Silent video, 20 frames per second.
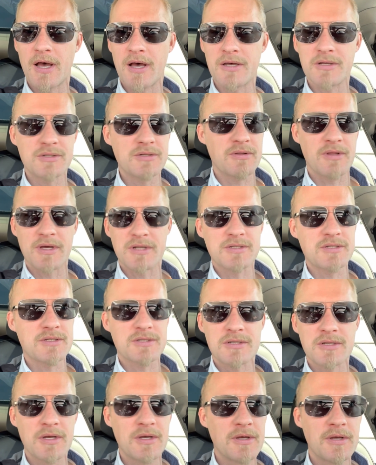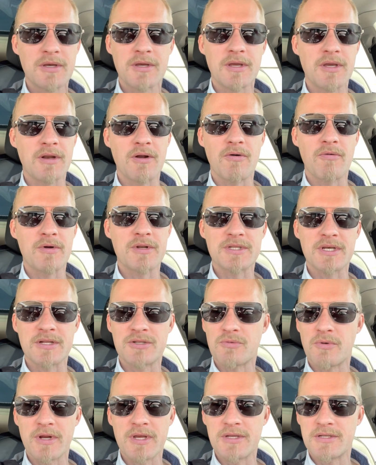So that's, what is that,
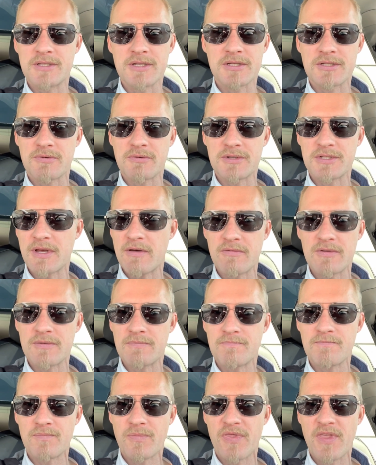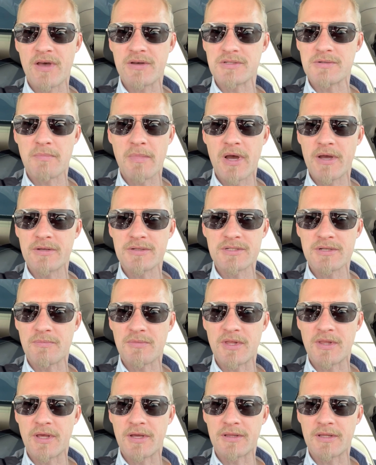27,000 miles,
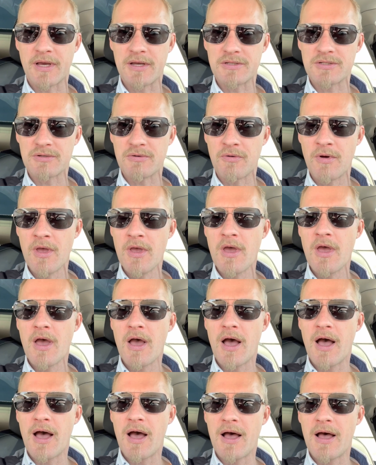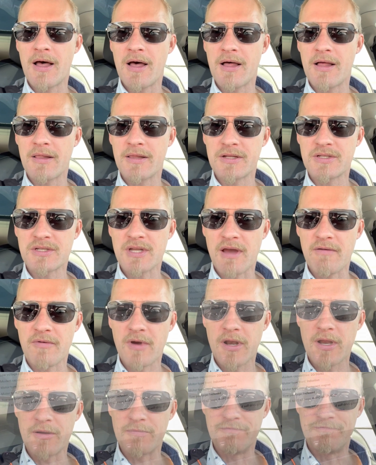something like that. So let's dive
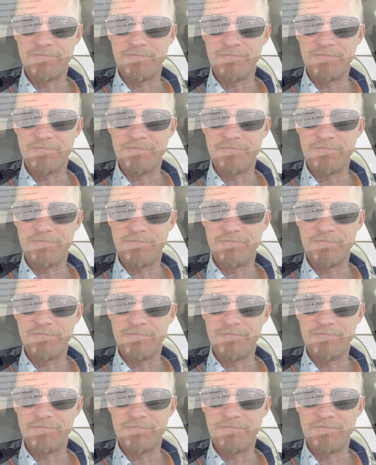right in.